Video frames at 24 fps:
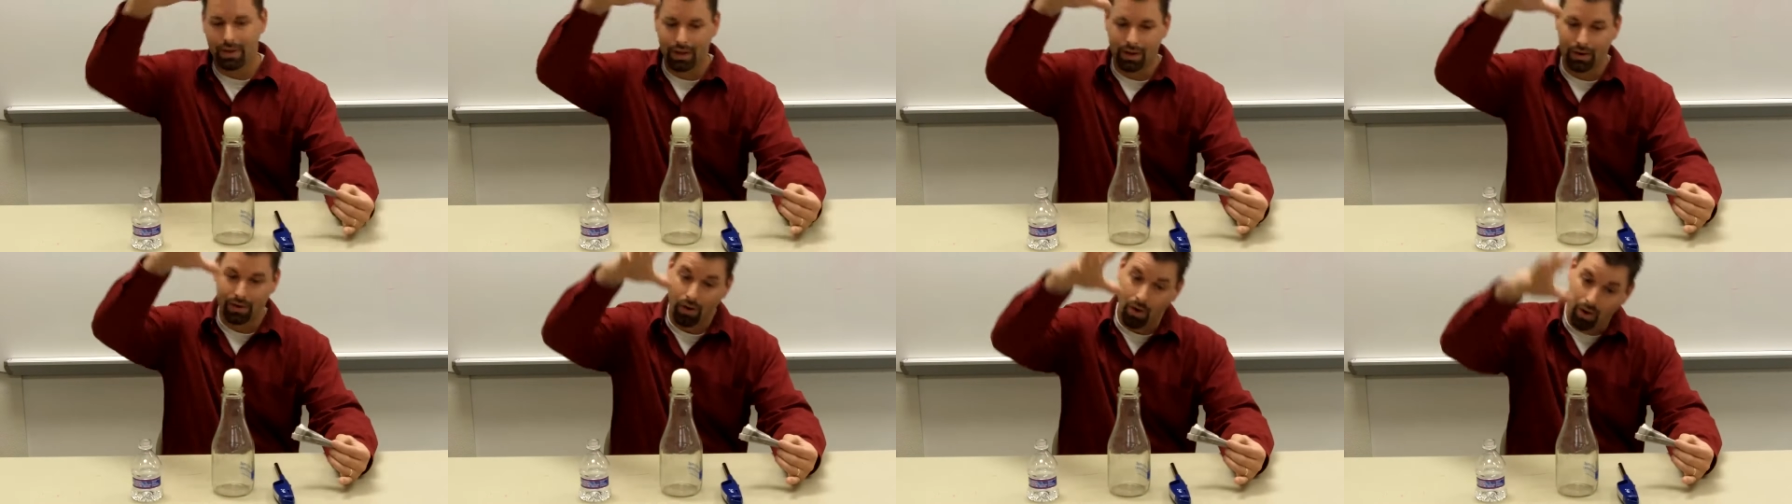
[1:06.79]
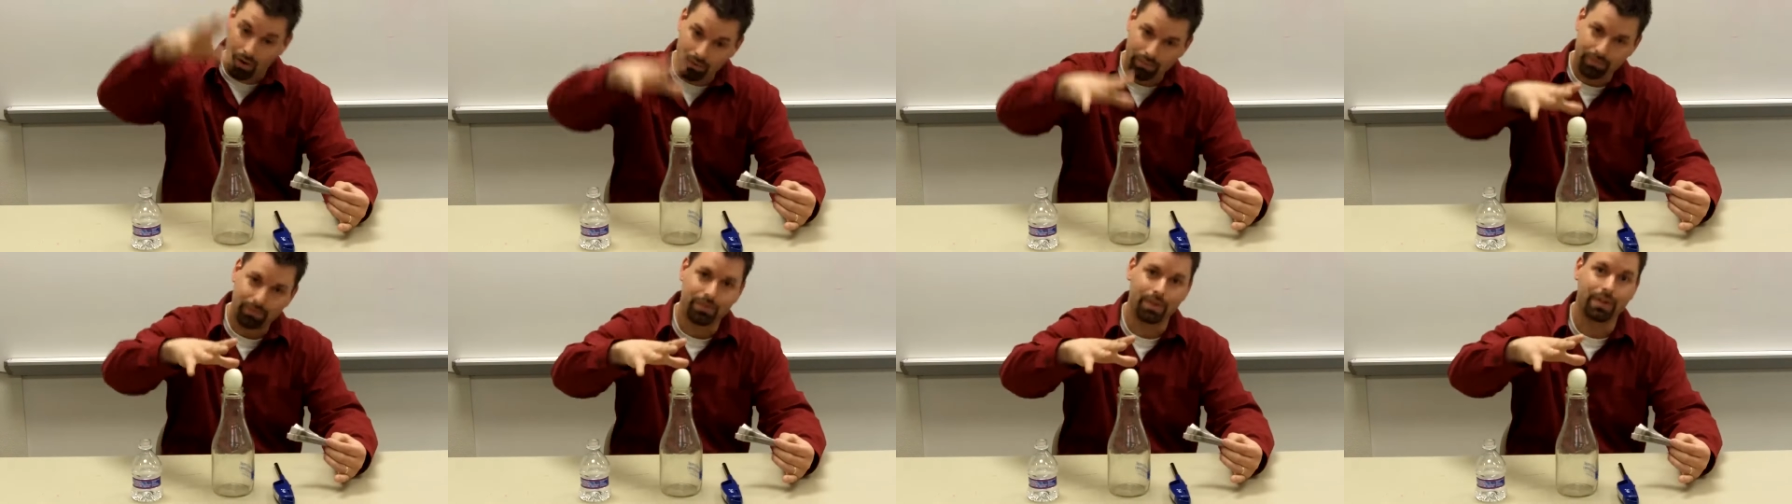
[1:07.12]
and
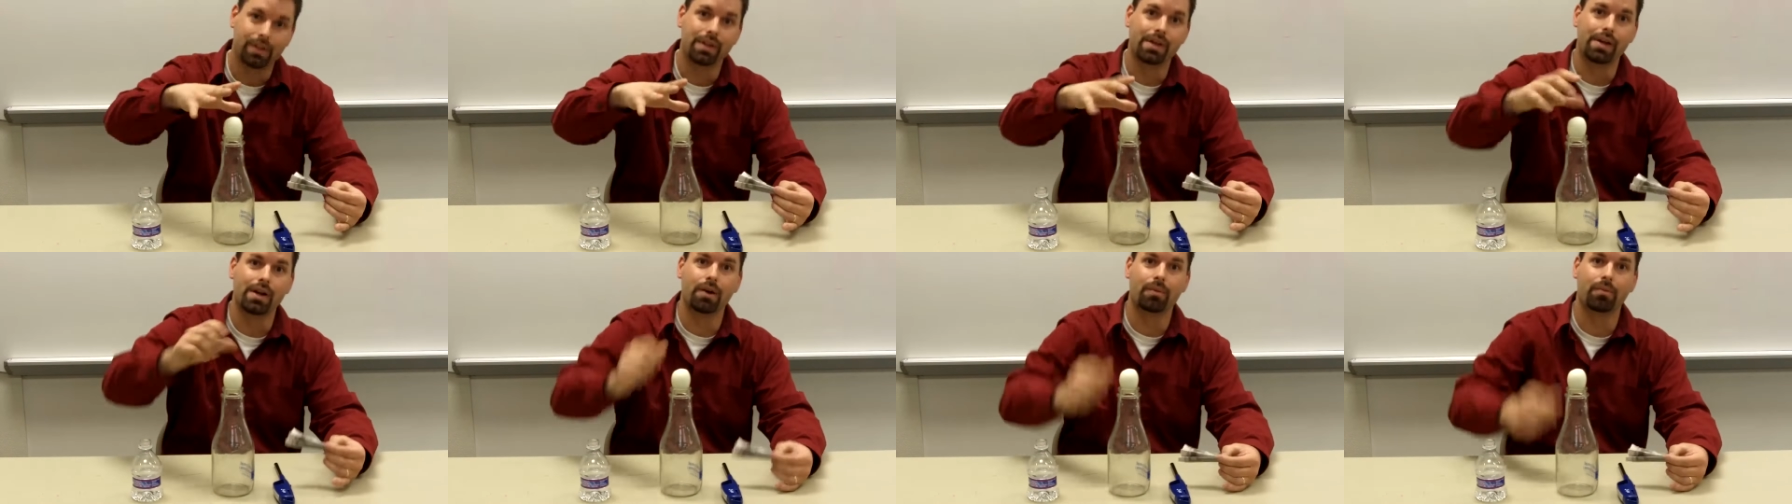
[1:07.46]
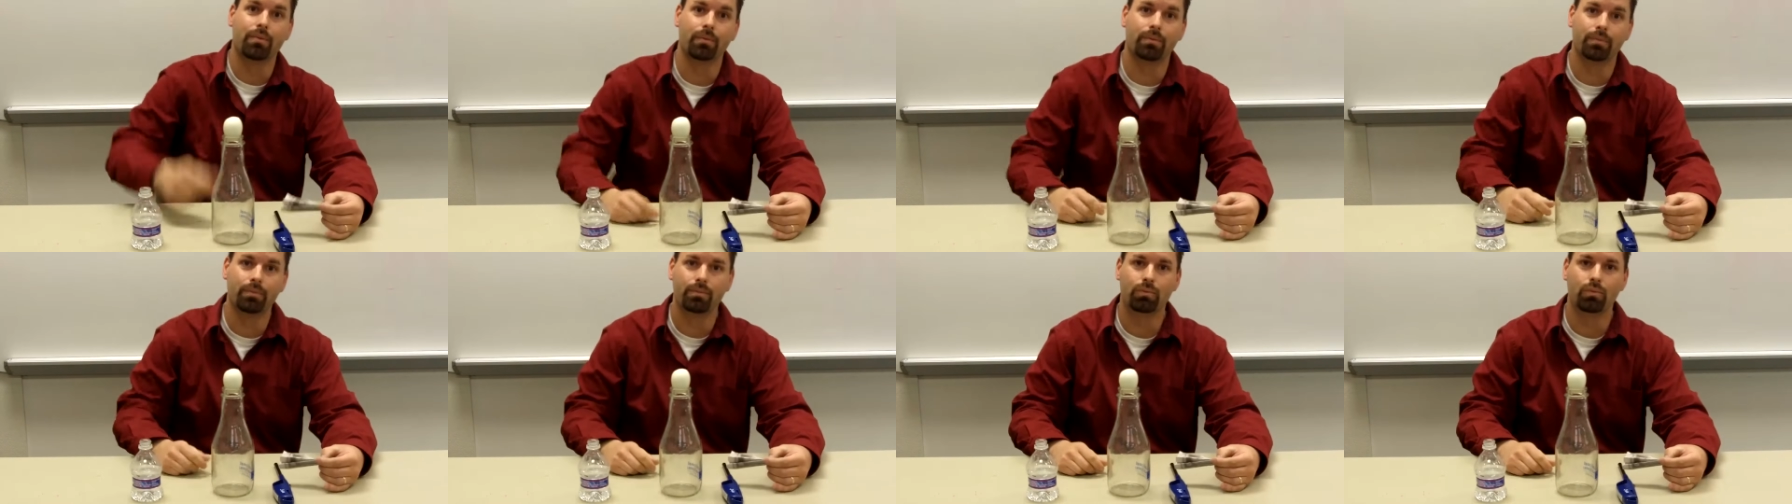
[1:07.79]
hopefully the air
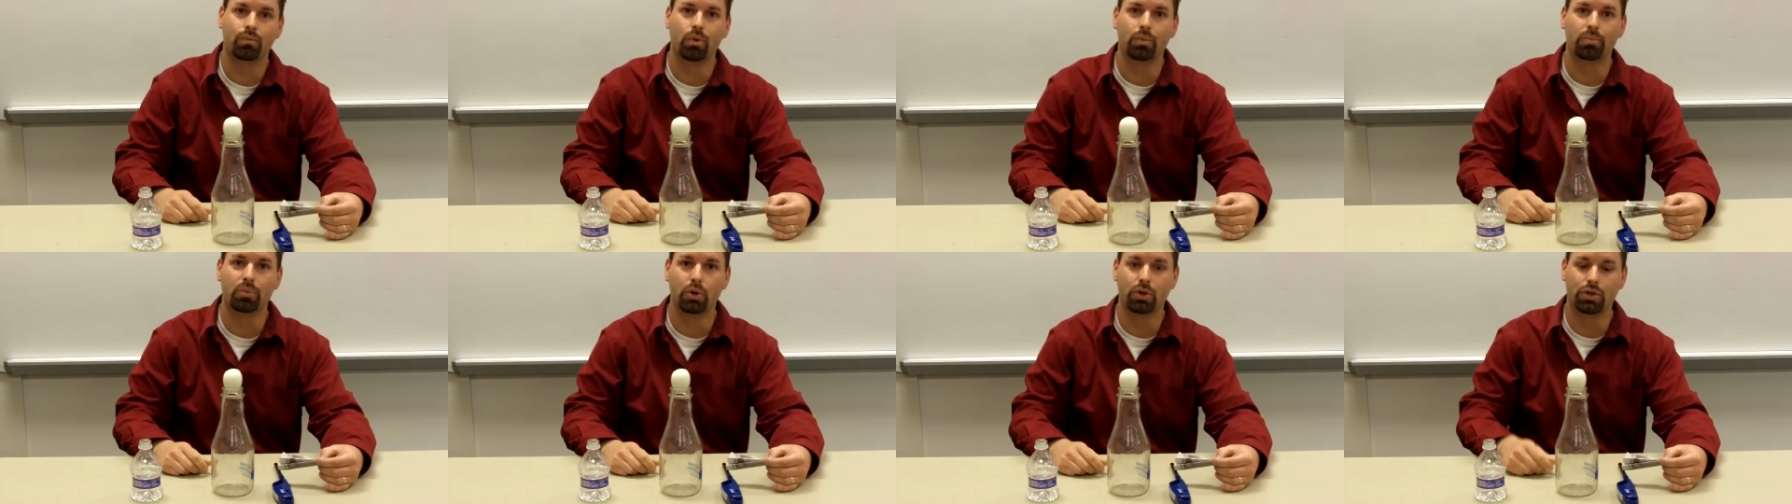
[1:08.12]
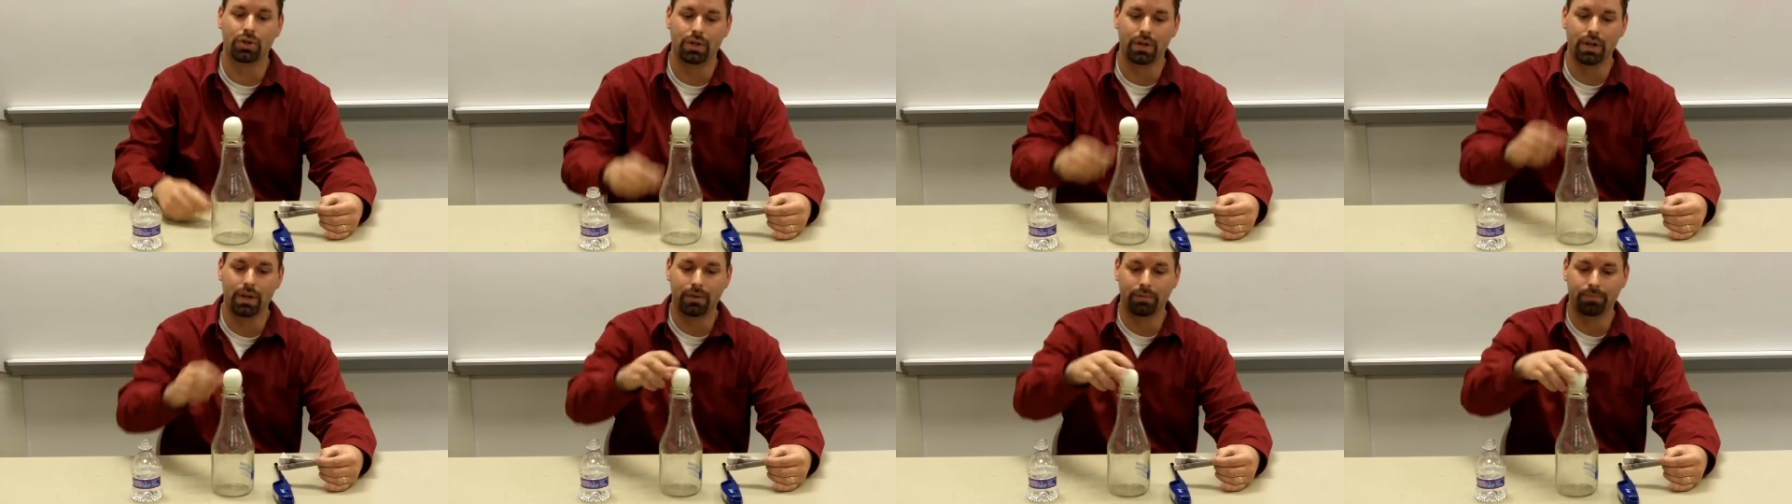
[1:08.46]
would
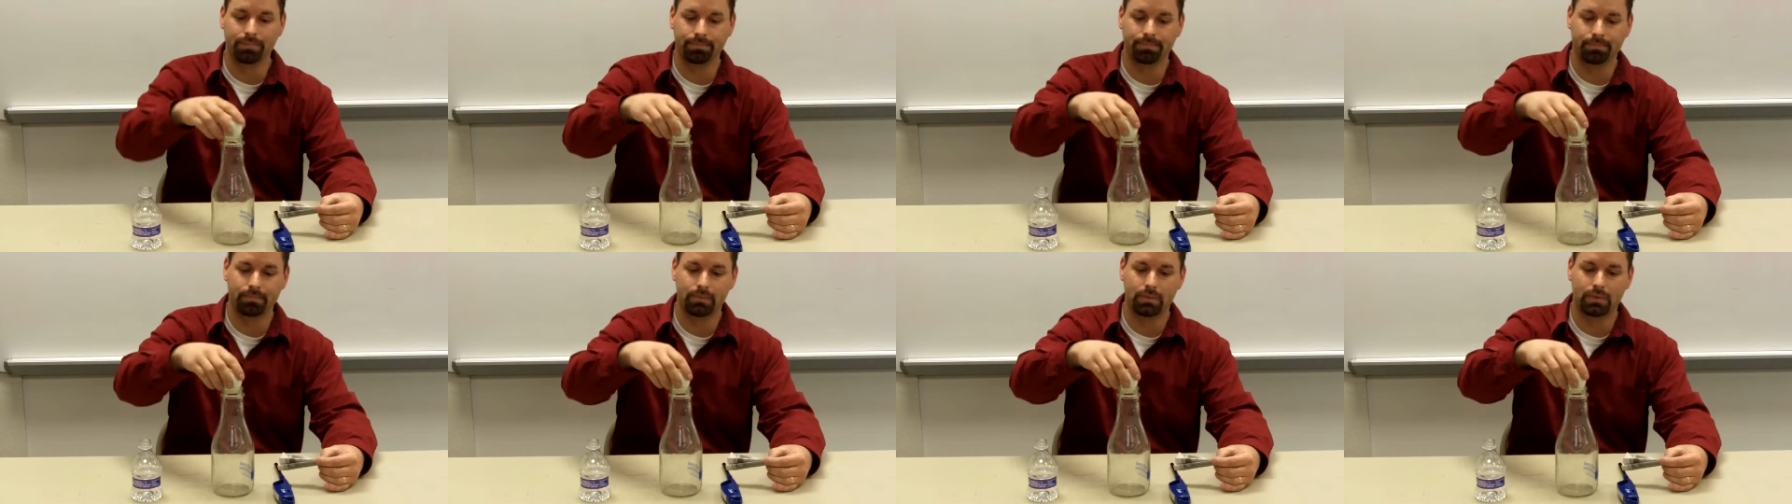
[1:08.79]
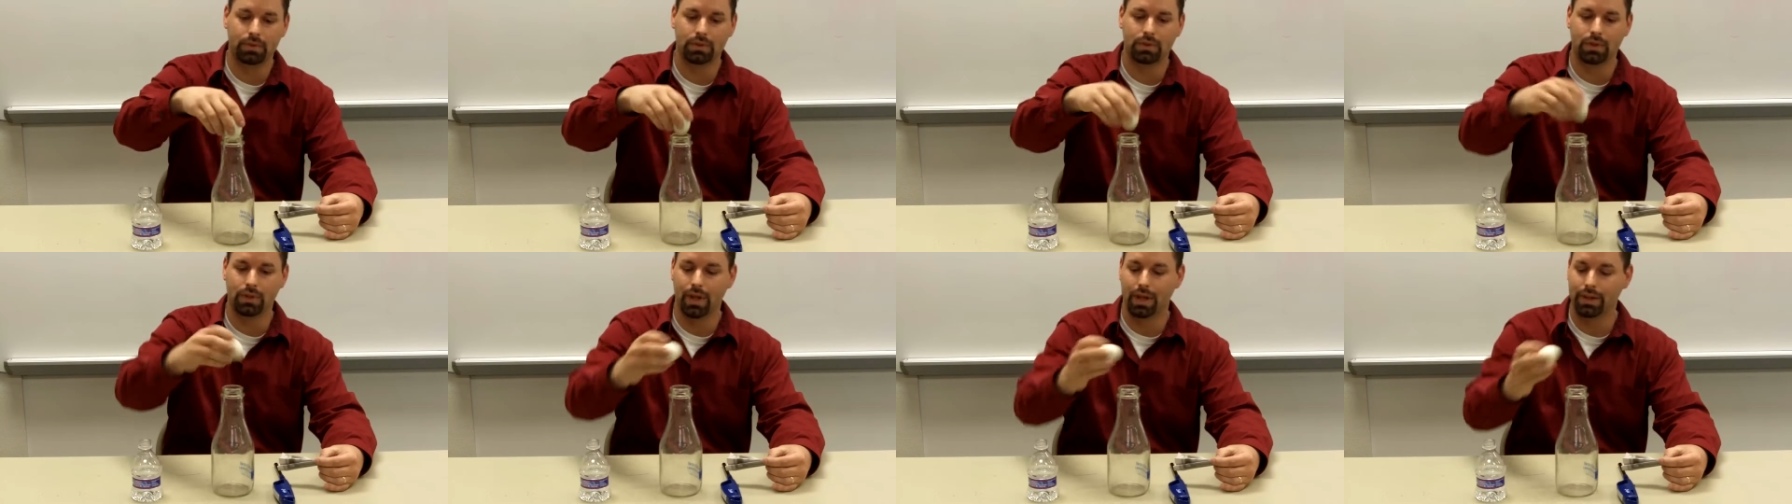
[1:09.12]
push it in.
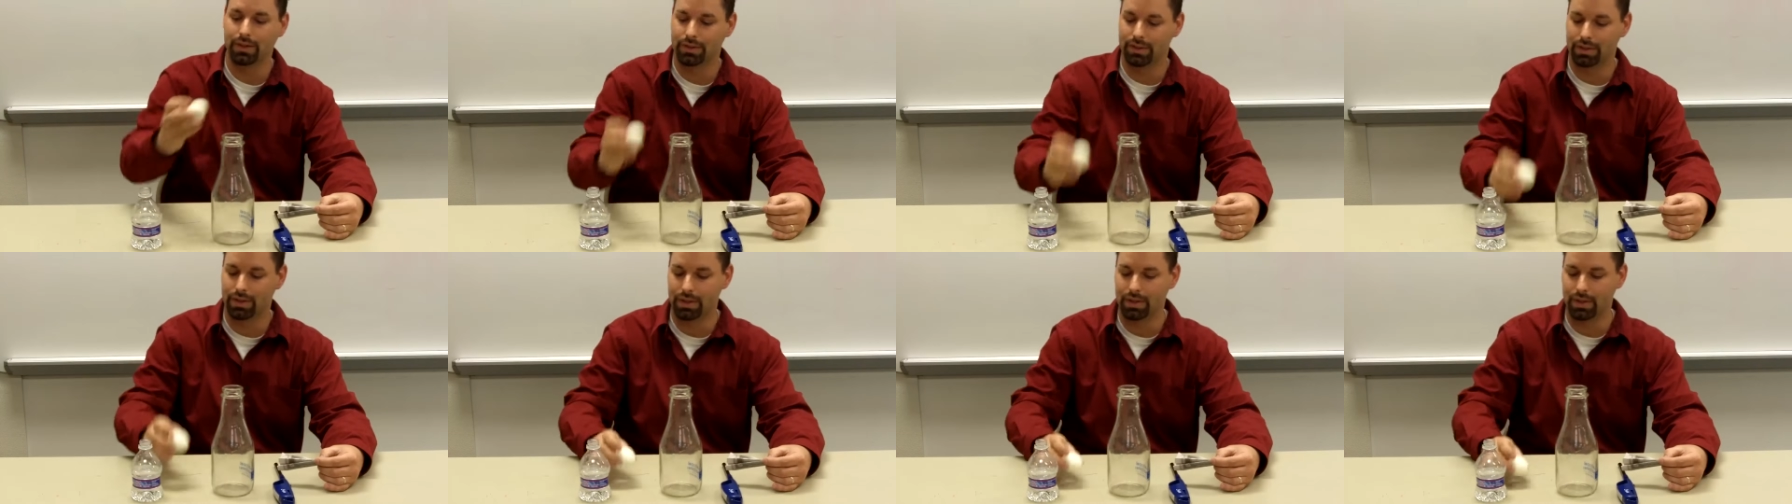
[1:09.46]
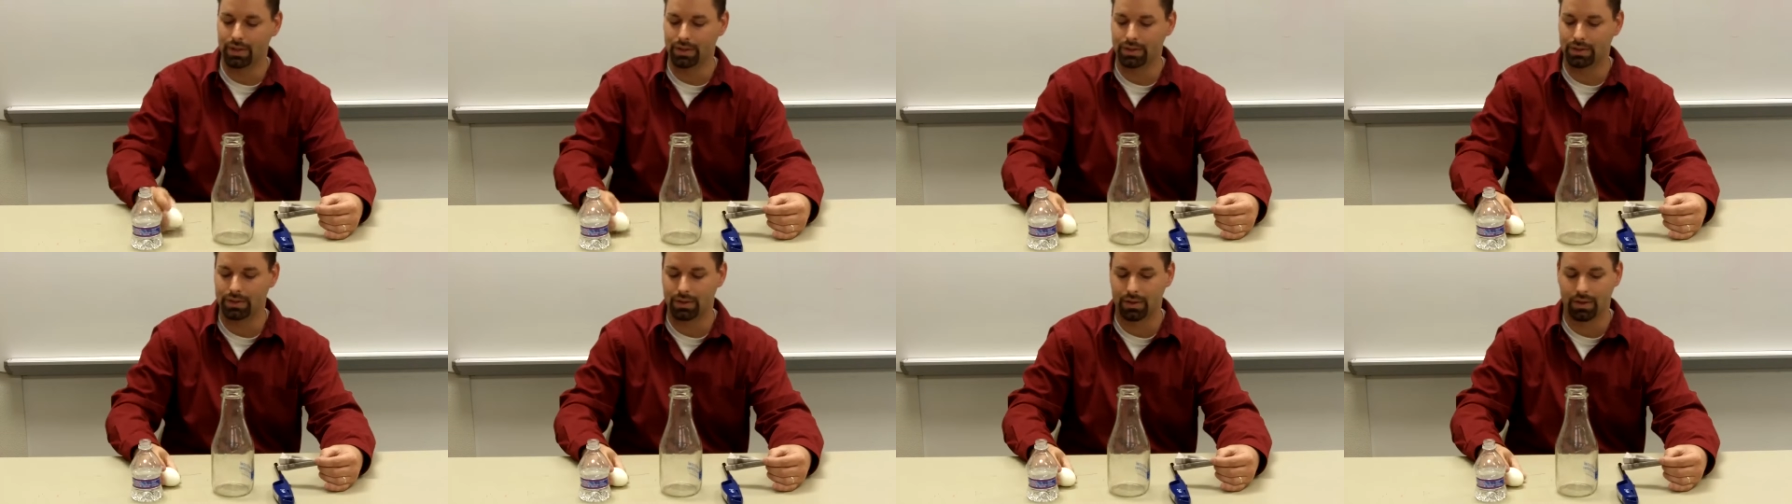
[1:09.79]
So let's see
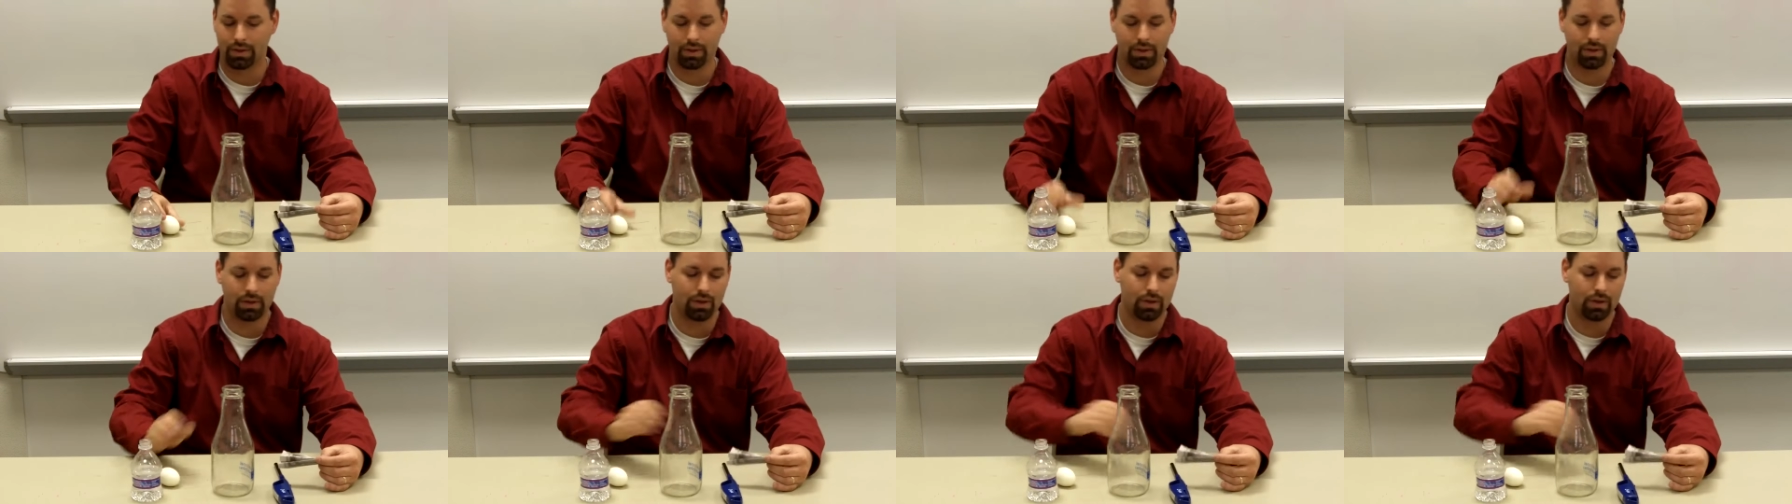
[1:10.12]
this.